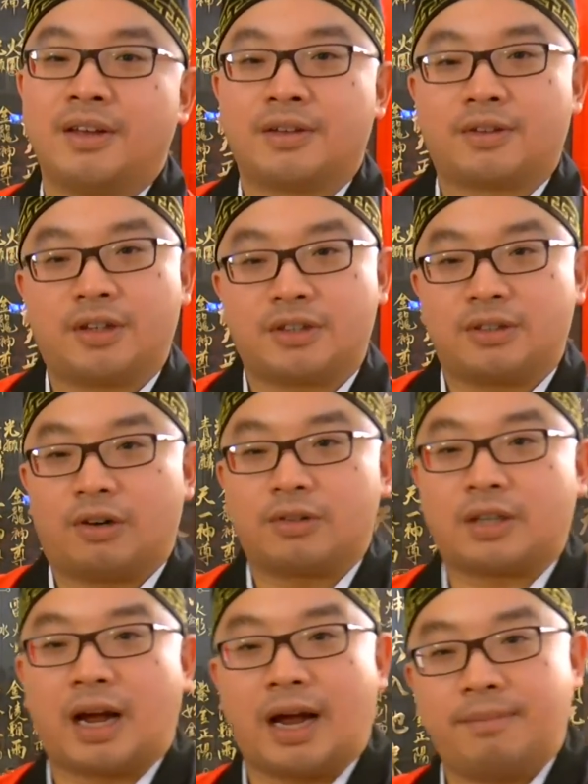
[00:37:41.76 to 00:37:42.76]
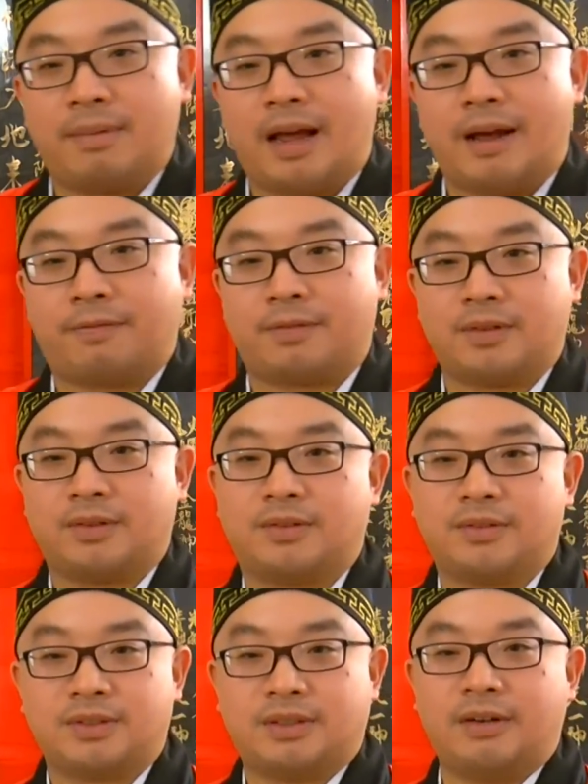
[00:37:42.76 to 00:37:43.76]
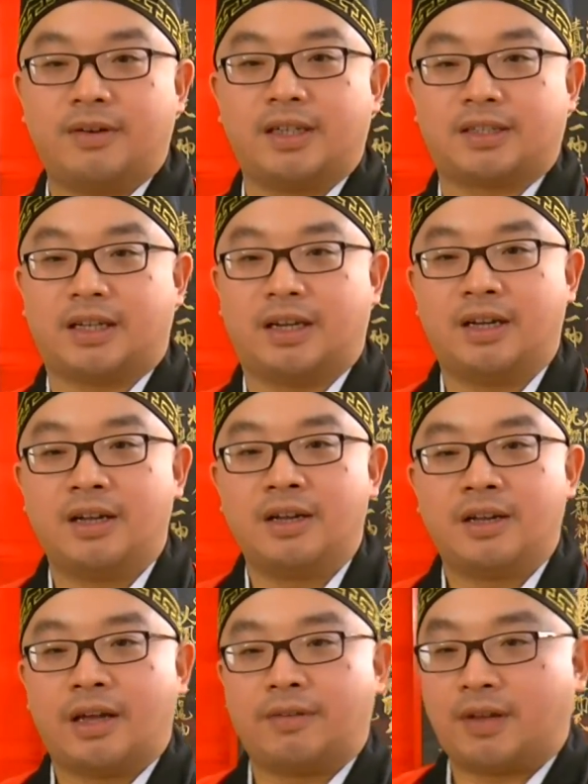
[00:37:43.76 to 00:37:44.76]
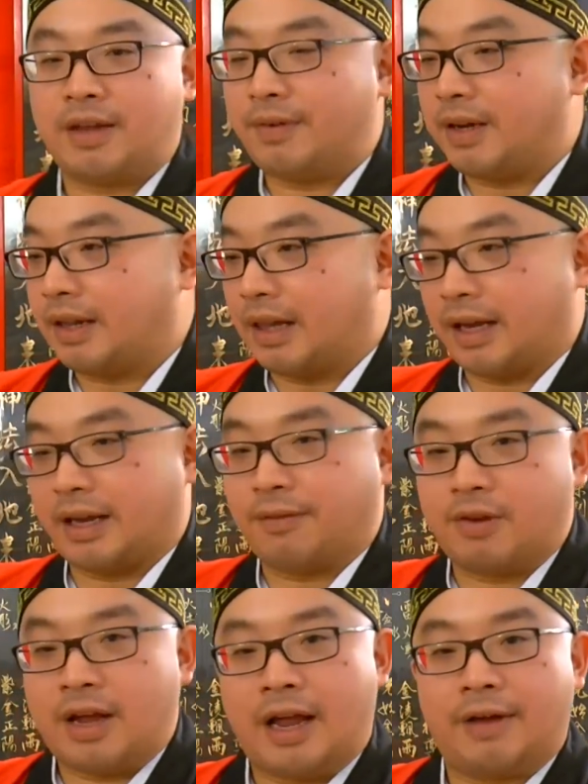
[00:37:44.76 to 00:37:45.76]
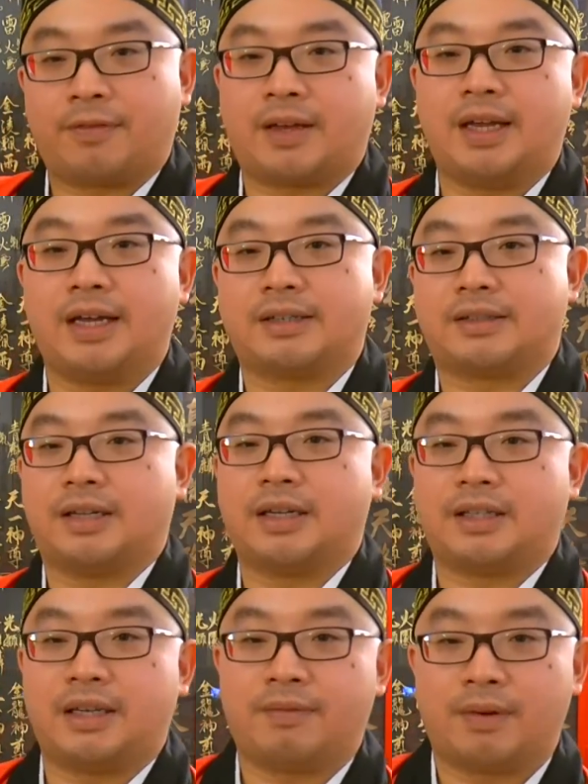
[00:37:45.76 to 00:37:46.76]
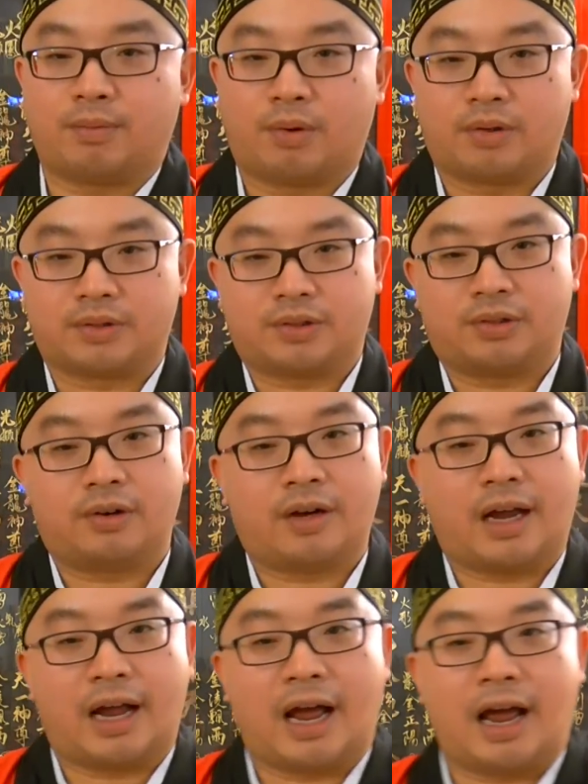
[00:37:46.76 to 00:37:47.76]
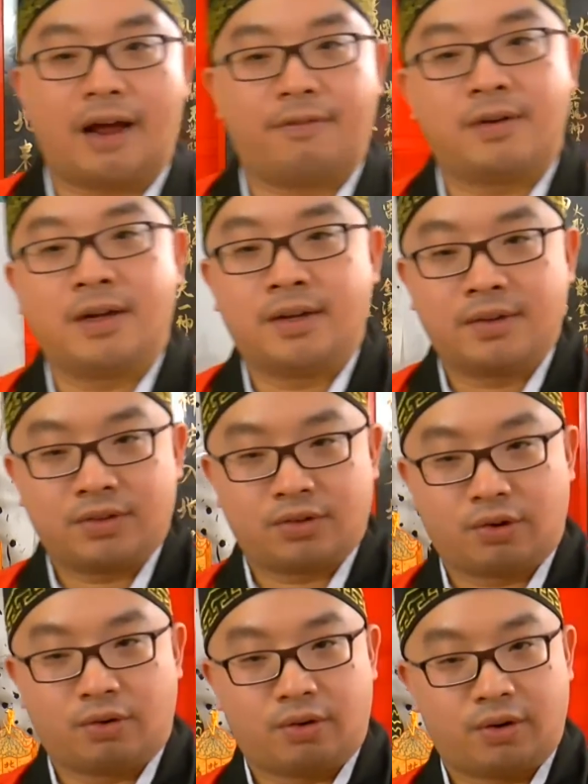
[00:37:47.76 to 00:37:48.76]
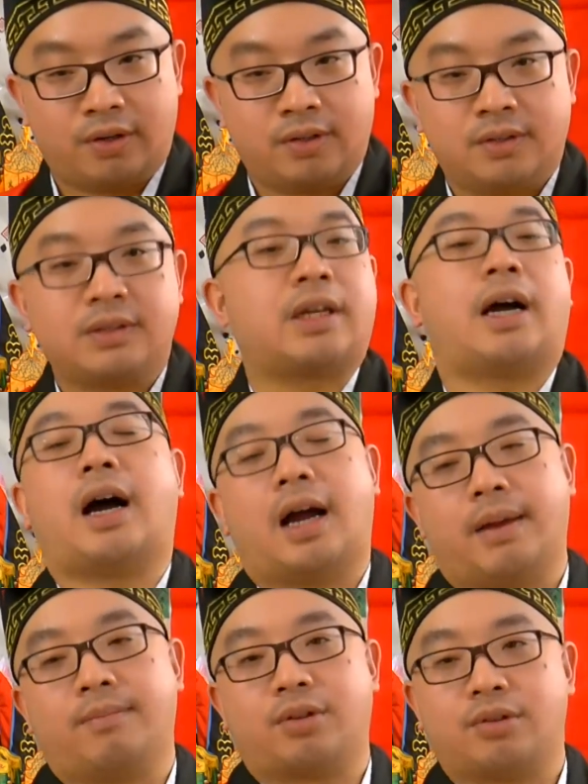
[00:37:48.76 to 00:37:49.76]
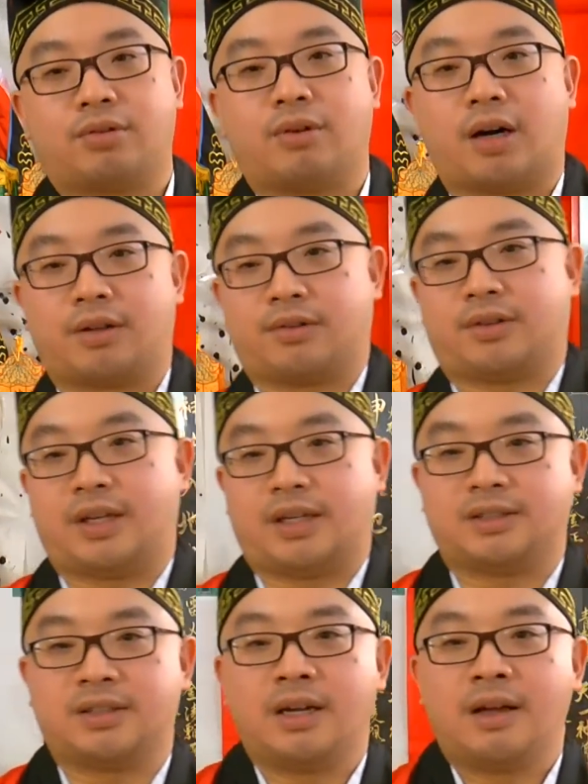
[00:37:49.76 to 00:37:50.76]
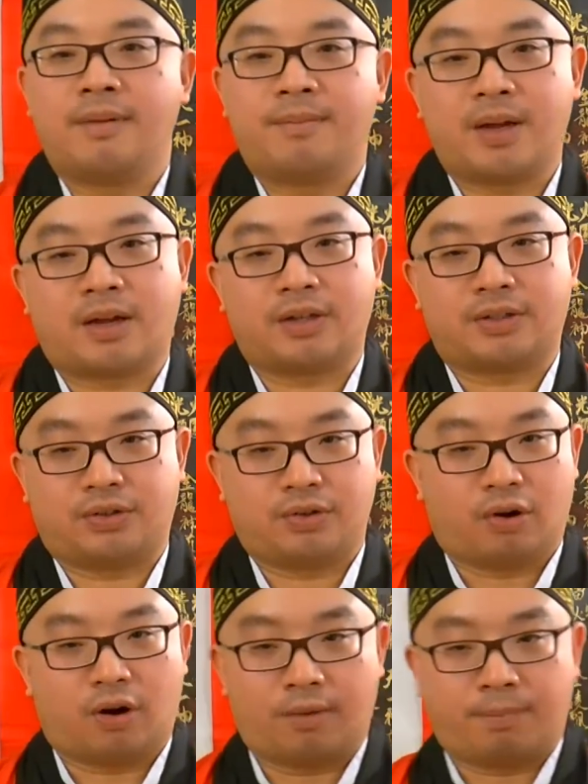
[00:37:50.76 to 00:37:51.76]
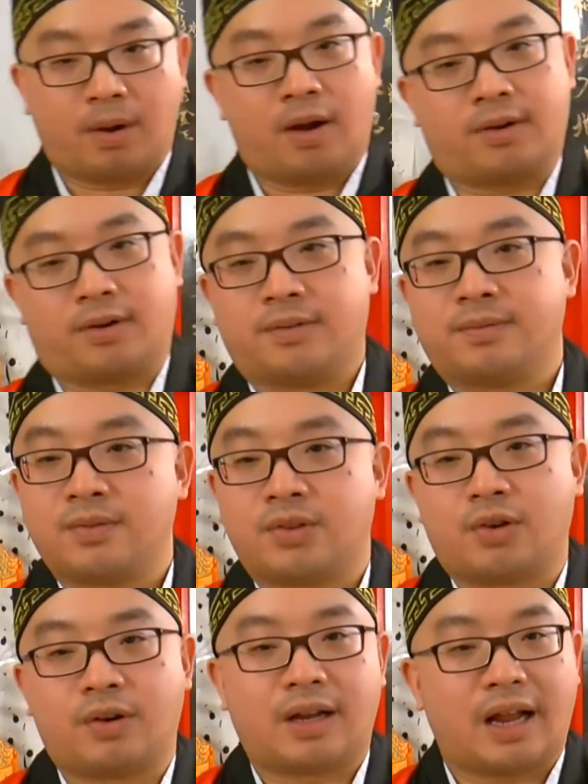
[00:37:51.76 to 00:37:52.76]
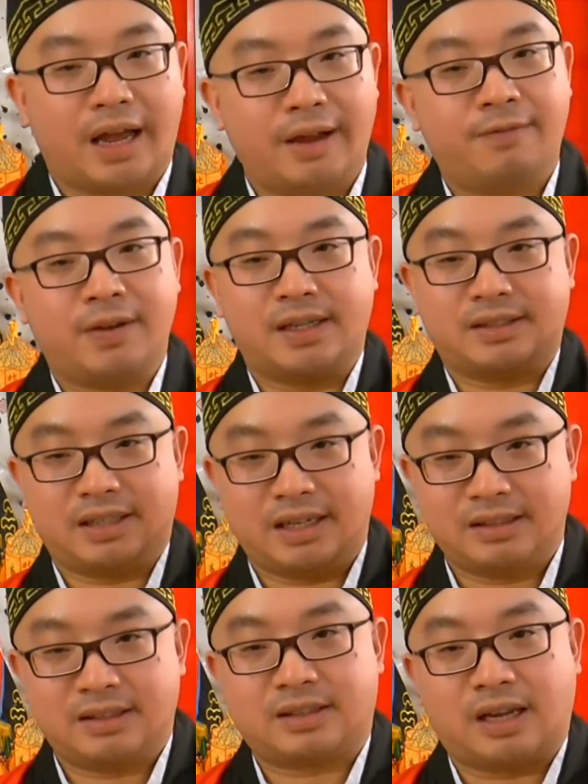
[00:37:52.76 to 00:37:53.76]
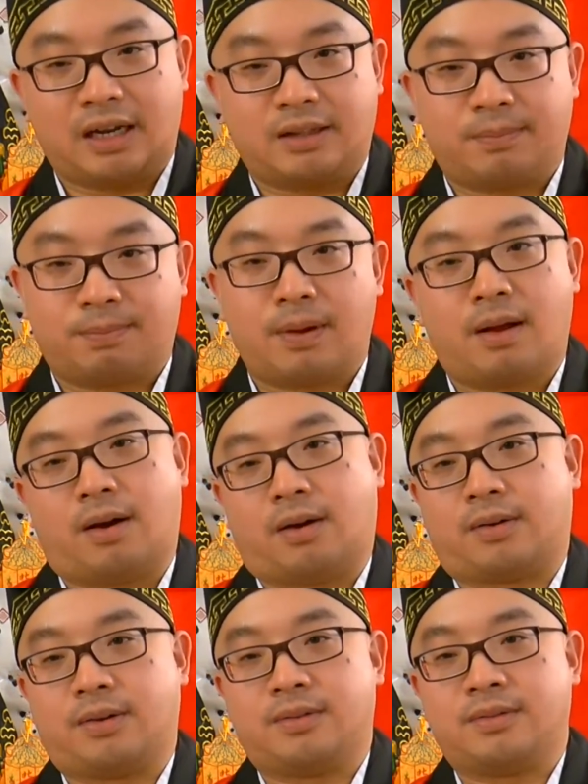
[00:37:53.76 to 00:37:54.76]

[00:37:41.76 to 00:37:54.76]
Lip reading: There's no time left. Seriously. If you have kids, it's even worse. You don't have your time to do other things because you are a blogger. Your life is inside the blog.